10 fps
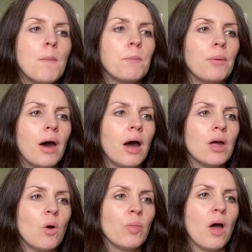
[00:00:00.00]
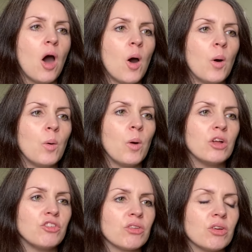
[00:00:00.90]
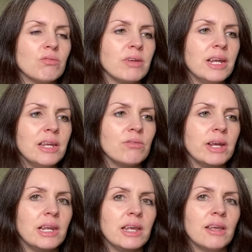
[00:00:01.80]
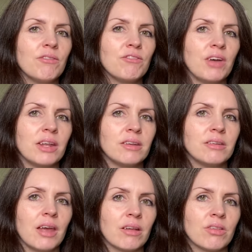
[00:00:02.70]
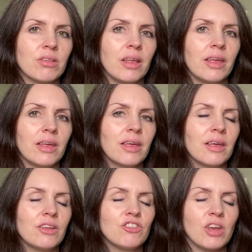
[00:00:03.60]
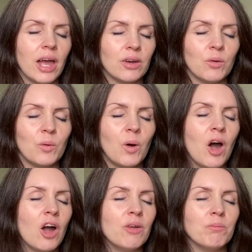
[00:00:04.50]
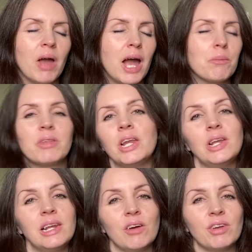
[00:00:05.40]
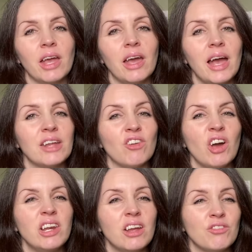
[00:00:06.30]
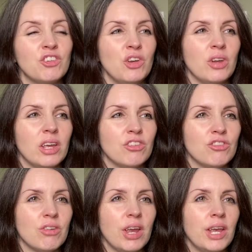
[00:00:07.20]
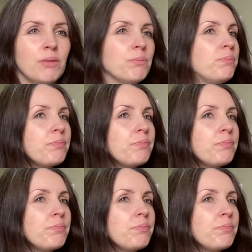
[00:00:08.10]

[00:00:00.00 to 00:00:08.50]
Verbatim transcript: but on the whole, just a really, really fantastic channel. I'm absolutely loving it, and I love Tudor history.